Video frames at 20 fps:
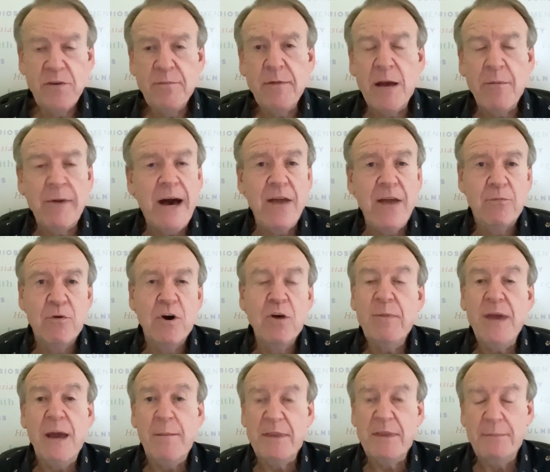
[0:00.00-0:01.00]
my wife woke
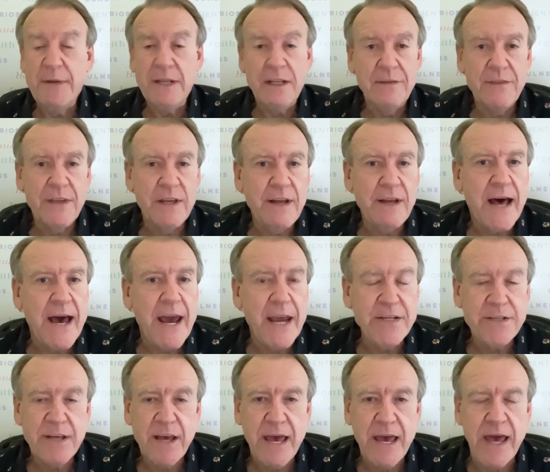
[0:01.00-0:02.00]
me up in the middle of the
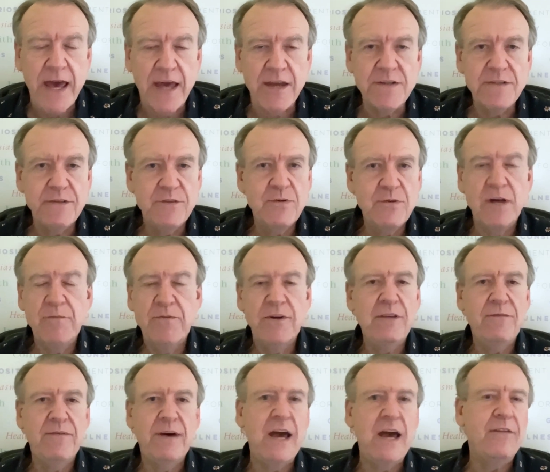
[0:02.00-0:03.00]
night and
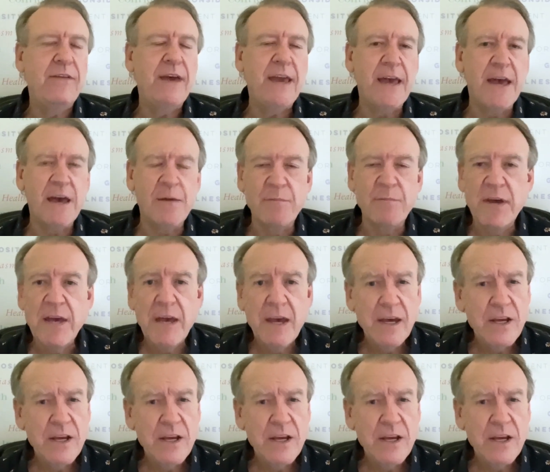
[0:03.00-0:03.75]
12:45 a.m.